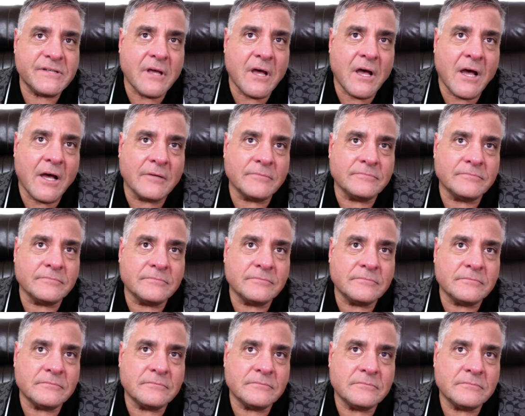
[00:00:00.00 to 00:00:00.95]
um,
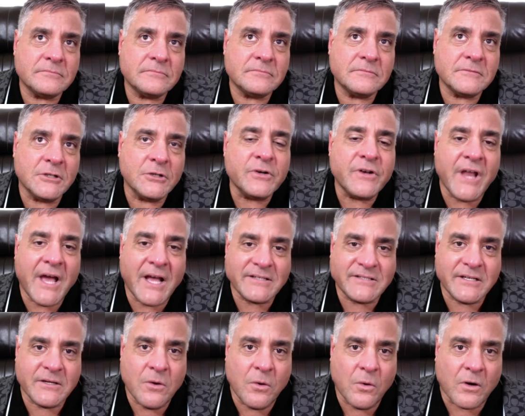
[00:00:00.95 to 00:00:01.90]

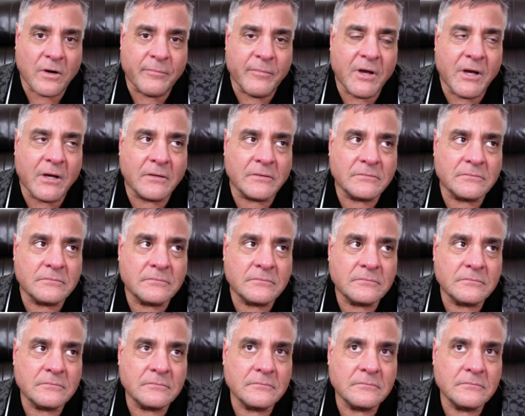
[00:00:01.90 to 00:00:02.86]
luteinizing hormone.
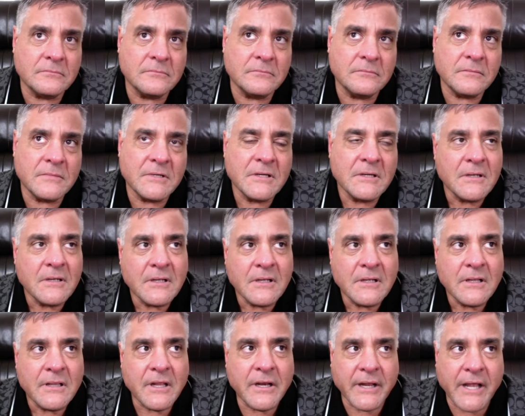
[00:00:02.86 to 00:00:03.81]

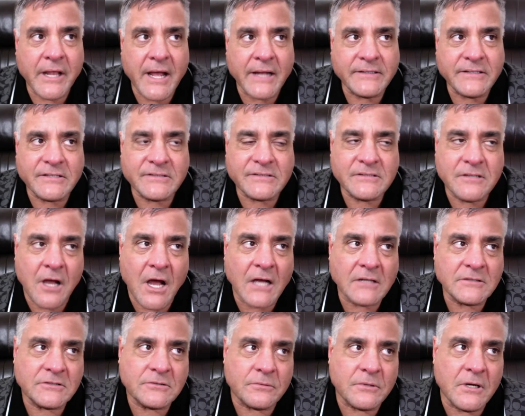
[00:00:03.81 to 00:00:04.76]
Then I got
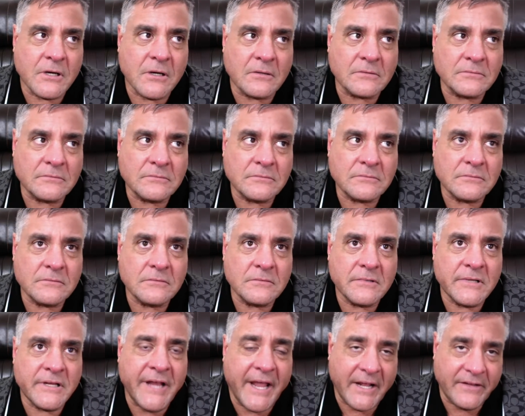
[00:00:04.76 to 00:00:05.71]
testosterone,
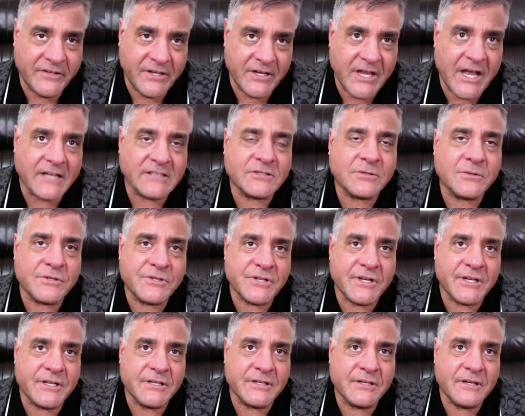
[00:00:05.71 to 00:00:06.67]
an
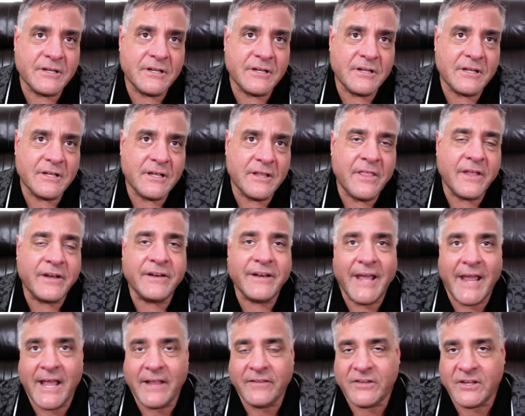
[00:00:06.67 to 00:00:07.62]
anti-estrogen, and then an
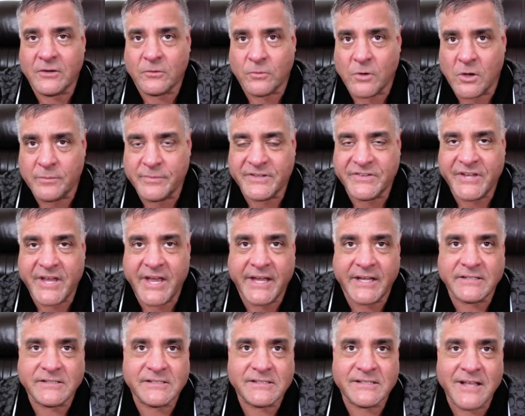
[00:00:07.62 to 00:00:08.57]

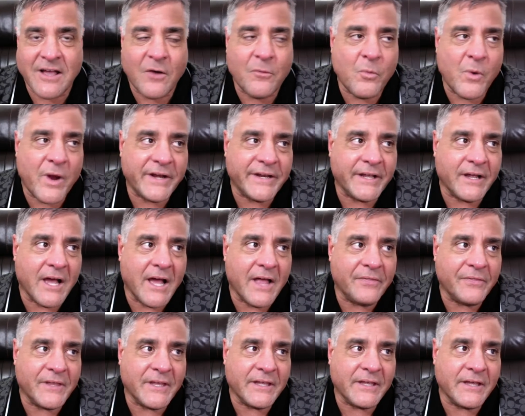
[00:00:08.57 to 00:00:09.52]
anti-aromatase. Now I'm waiting
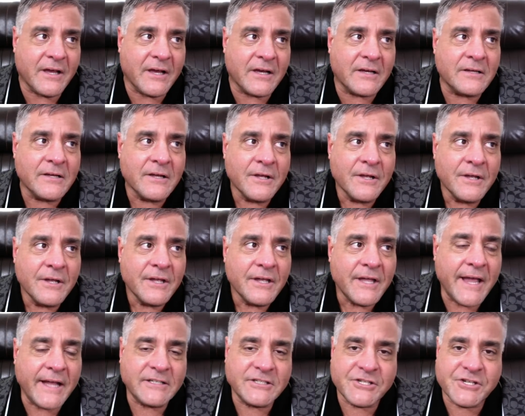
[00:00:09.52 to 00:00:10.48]
on the uh,
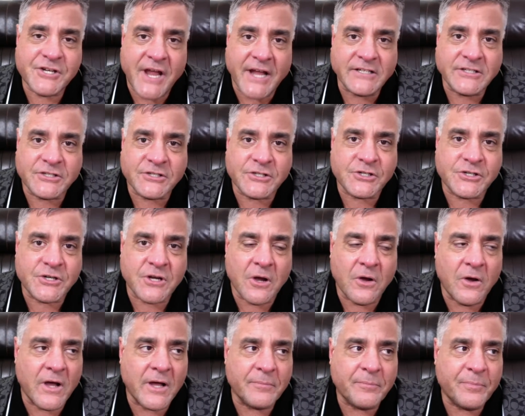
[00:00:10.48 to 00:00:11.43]
HGH to
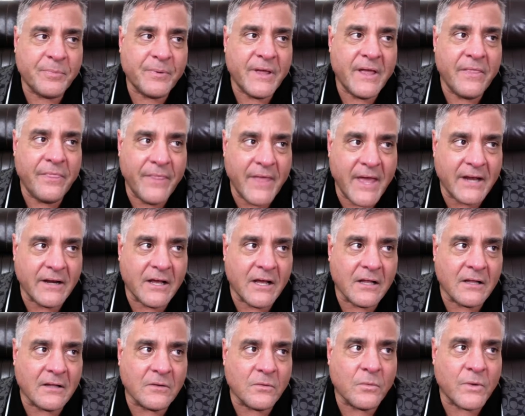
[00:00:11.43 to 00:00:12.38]
show up, and then
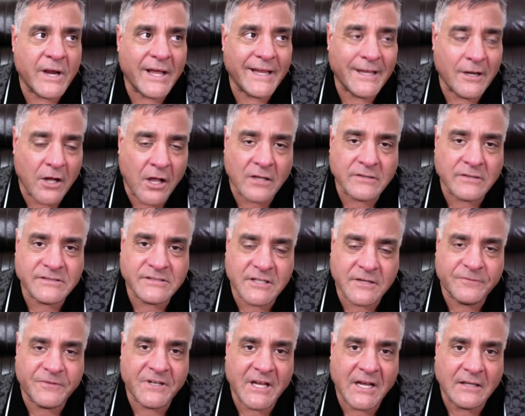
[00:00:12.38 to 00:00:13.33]
I'll when I get all that
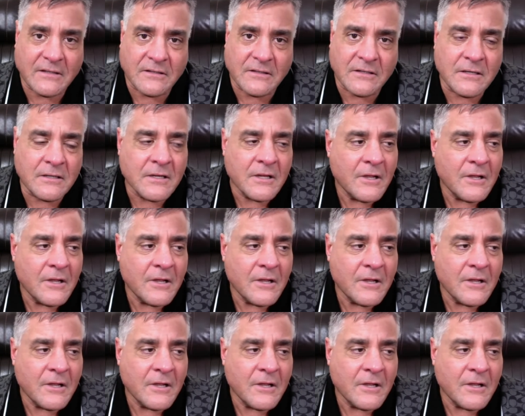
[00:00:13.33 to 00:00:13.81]
stuff together,